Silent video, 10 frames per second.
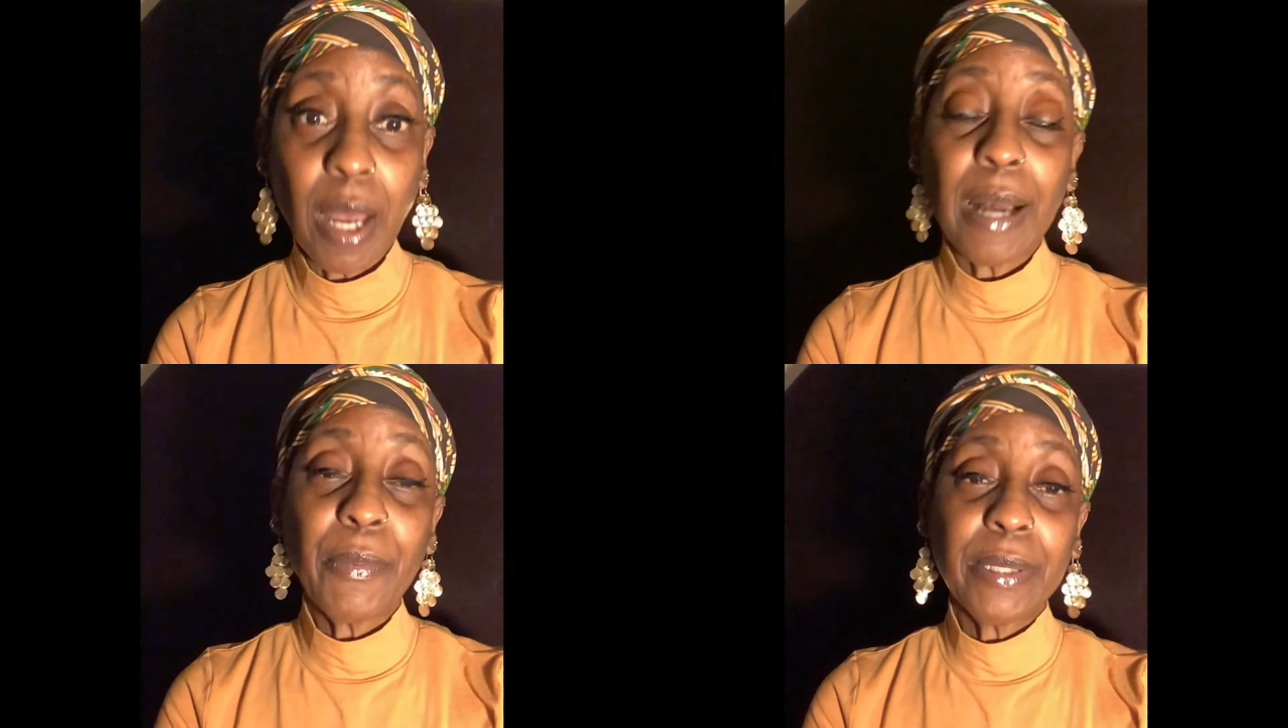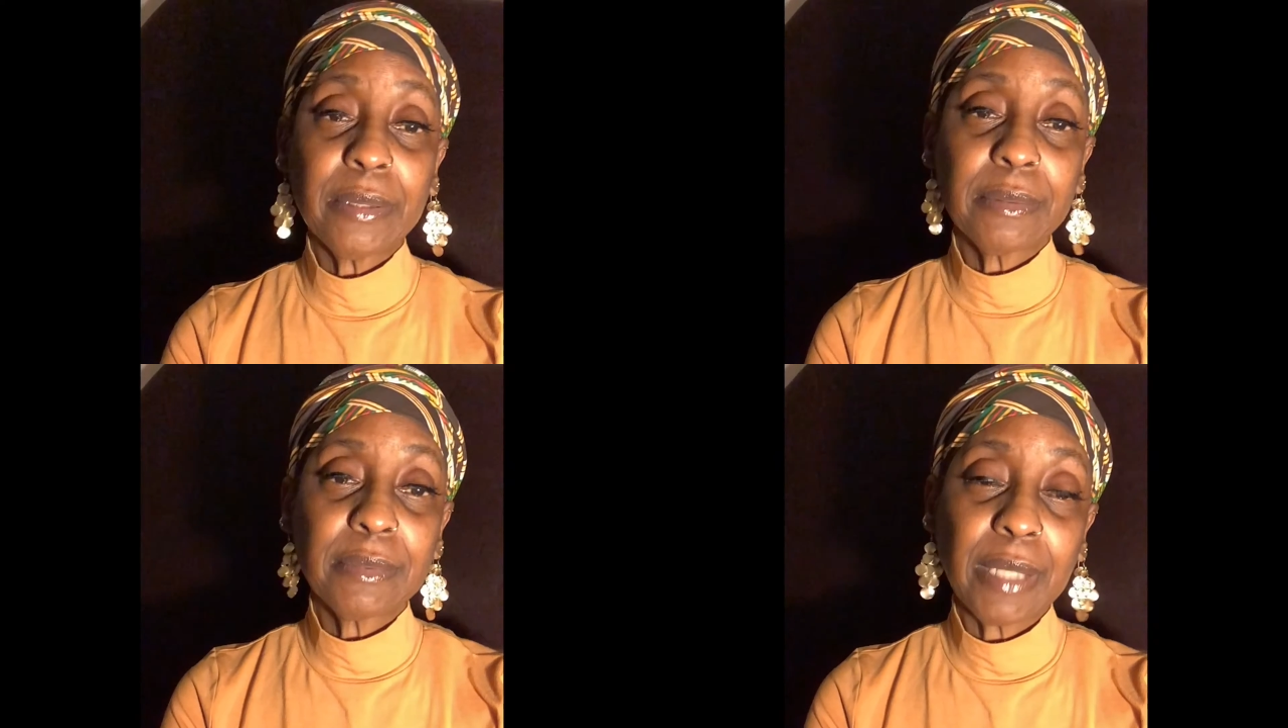oh,
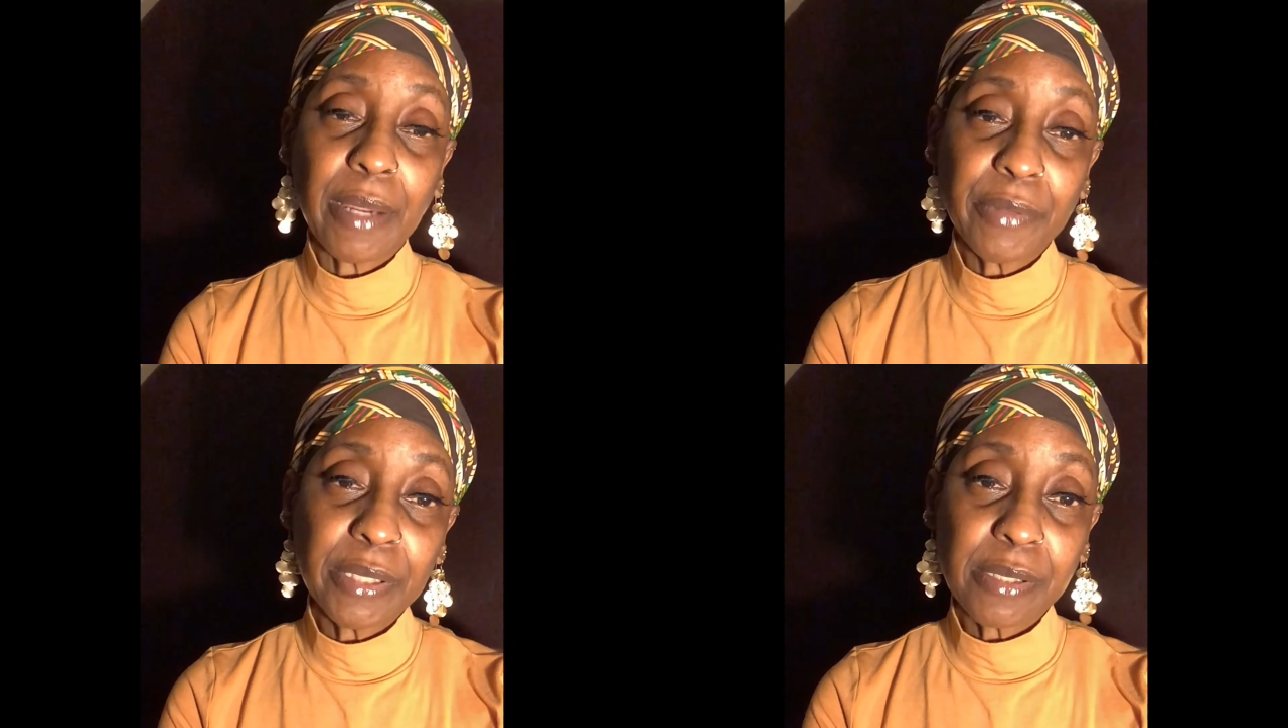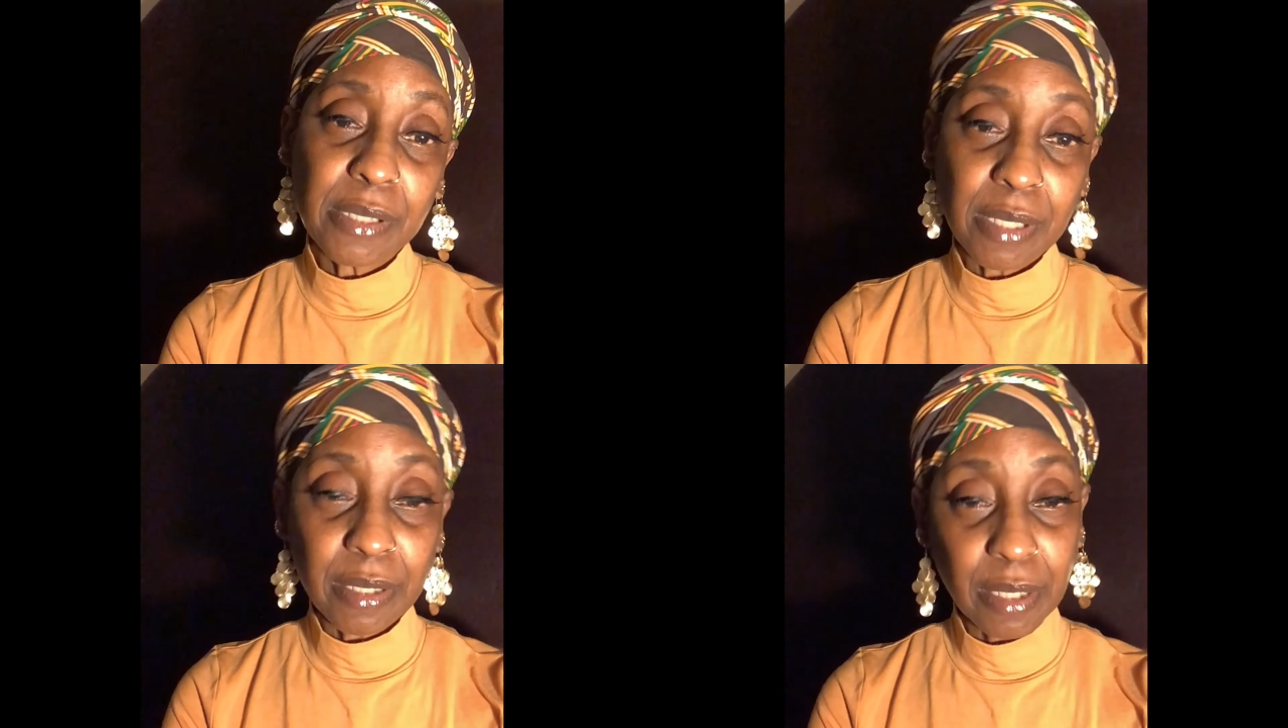well, Darius
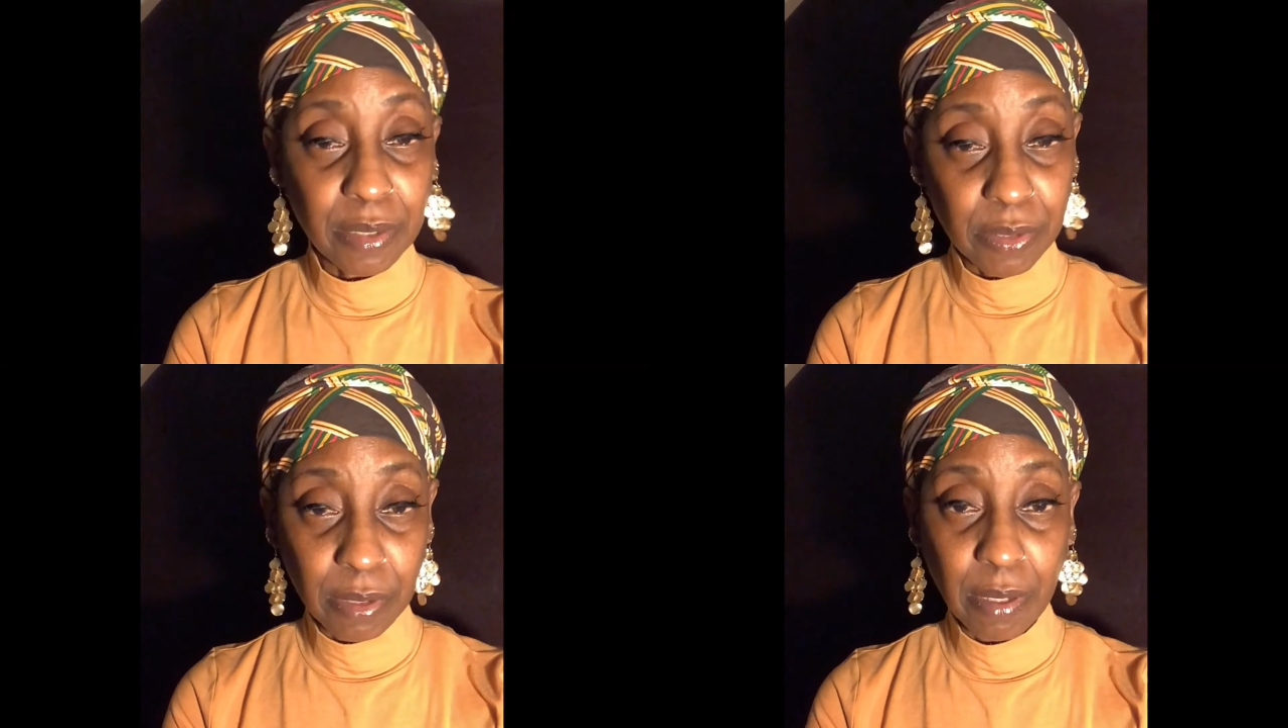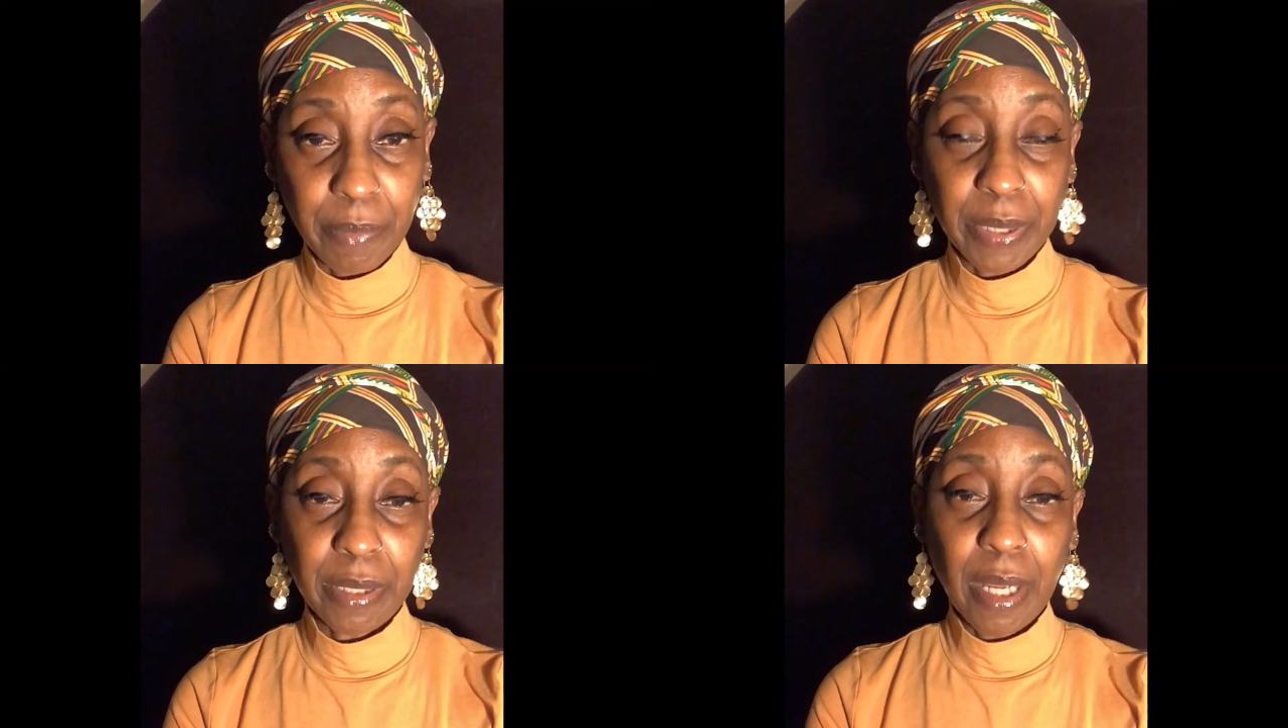is a nice song,
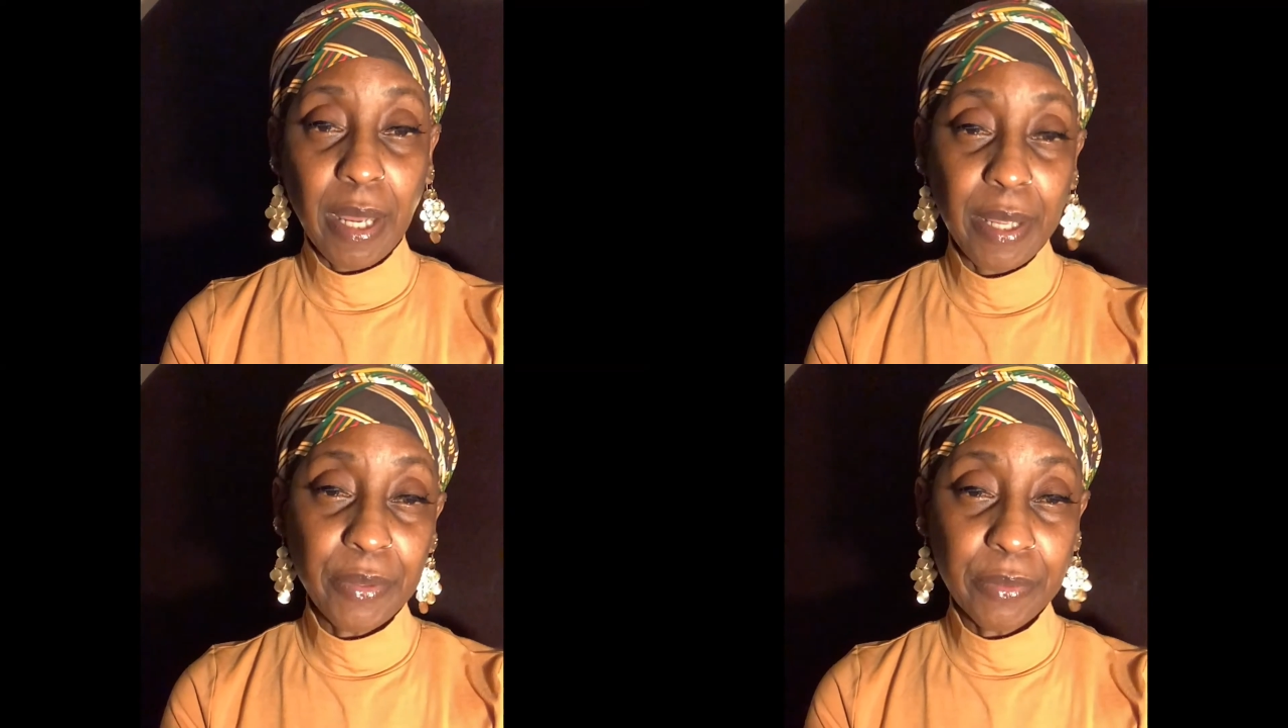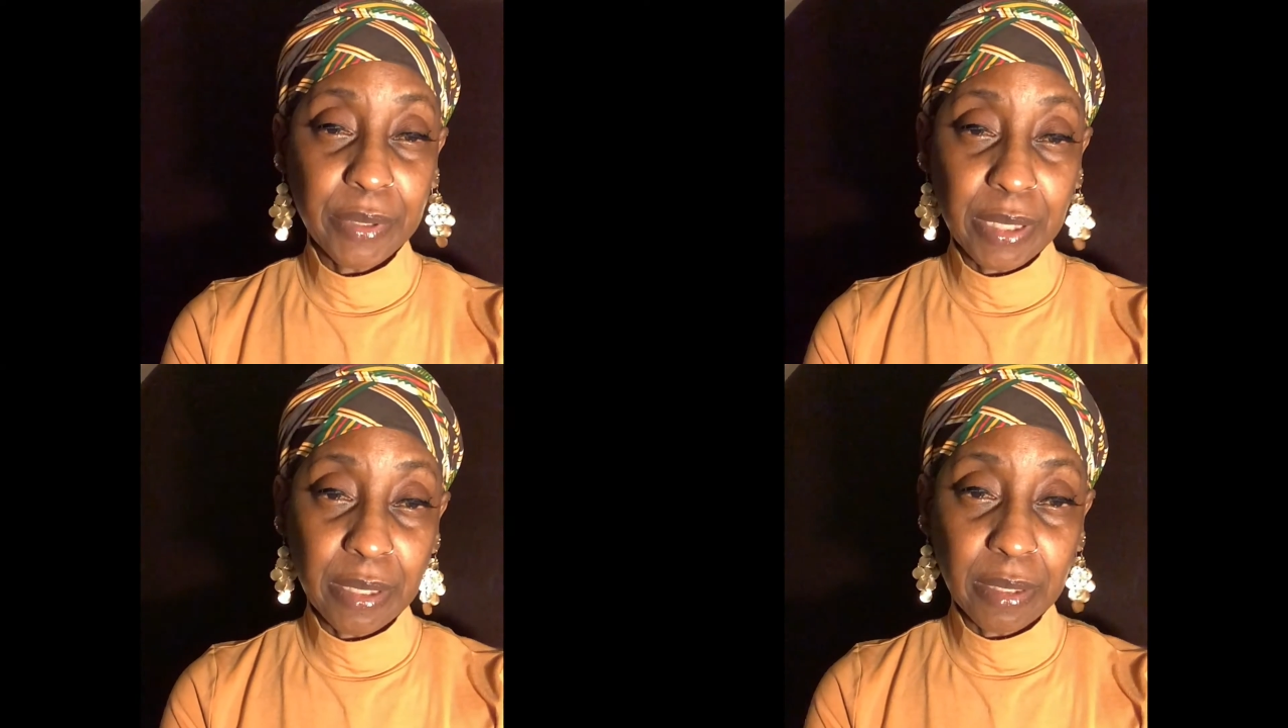but I don't
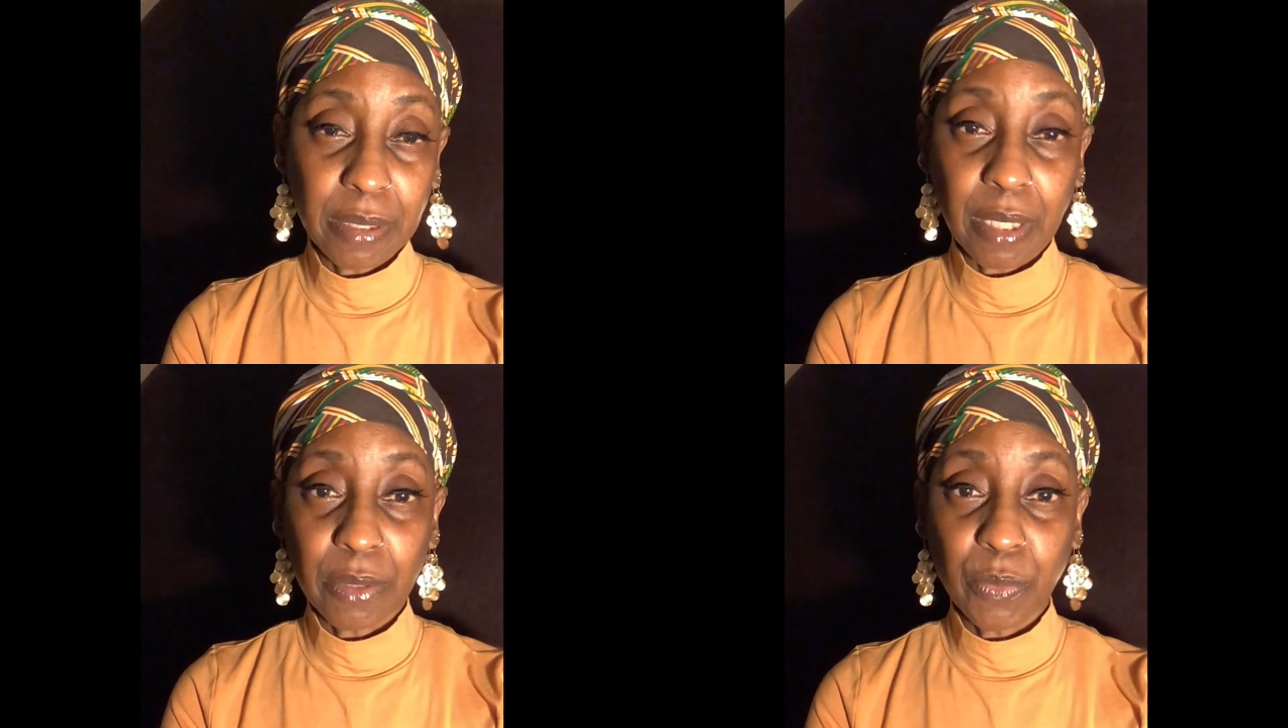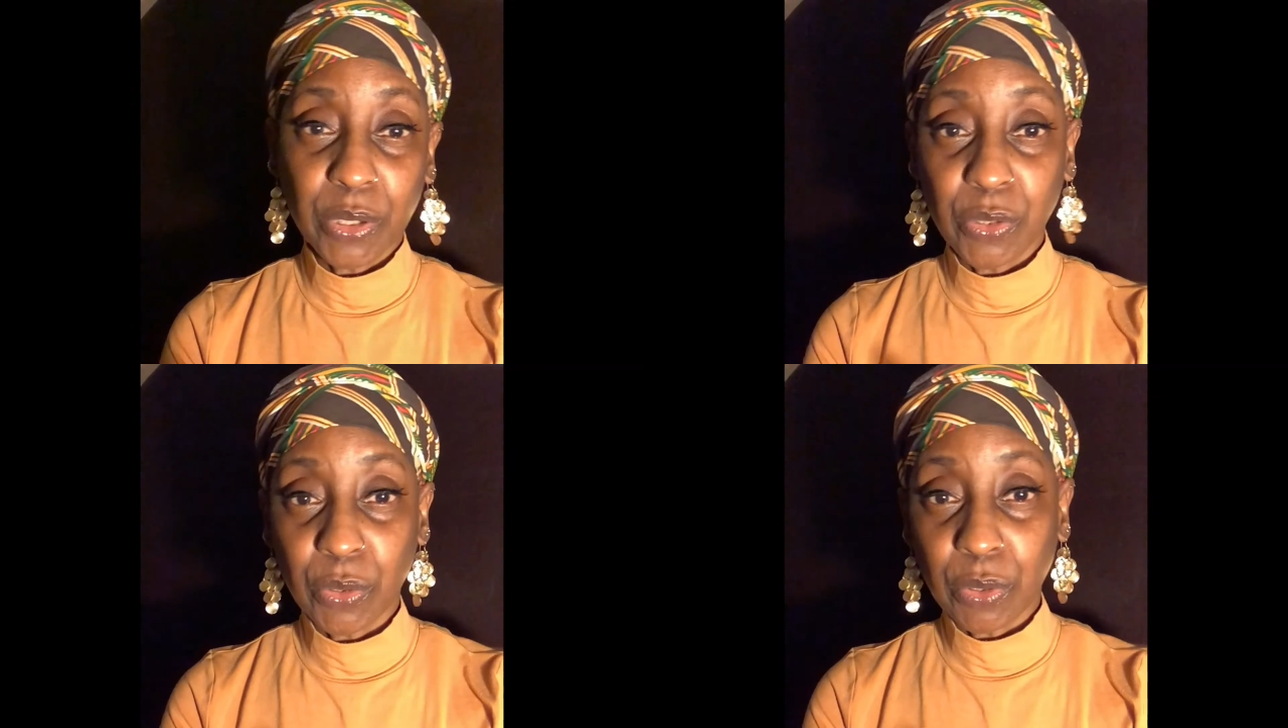think that we
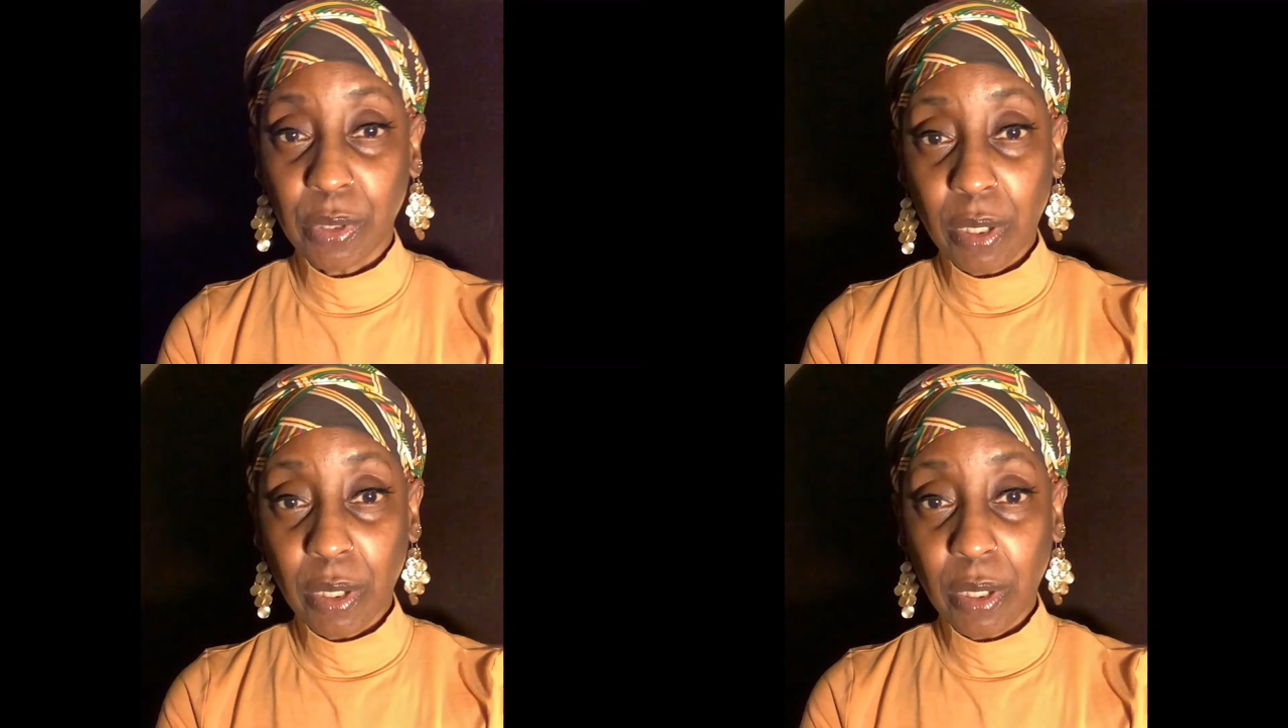should